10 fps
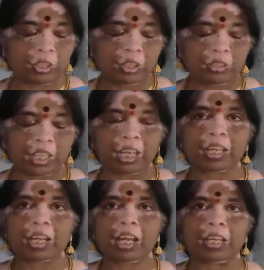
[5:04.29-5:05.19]

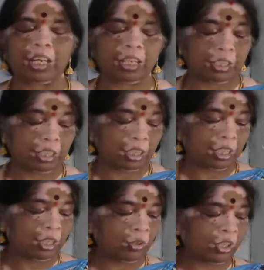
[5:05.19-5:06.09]
Telangana.
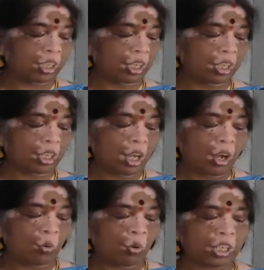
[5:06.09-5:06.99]
So here,
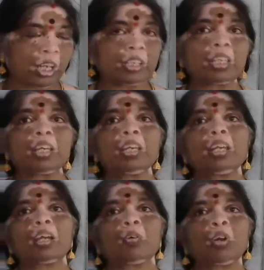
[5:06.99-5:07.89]
what
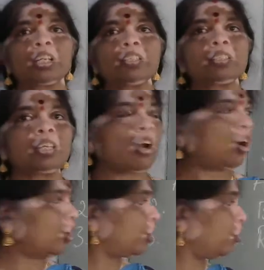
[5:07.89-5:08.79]
is the
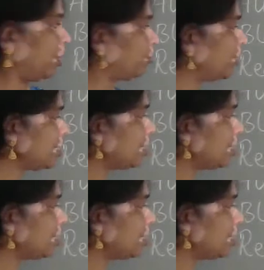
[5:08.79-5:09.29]
occupied means?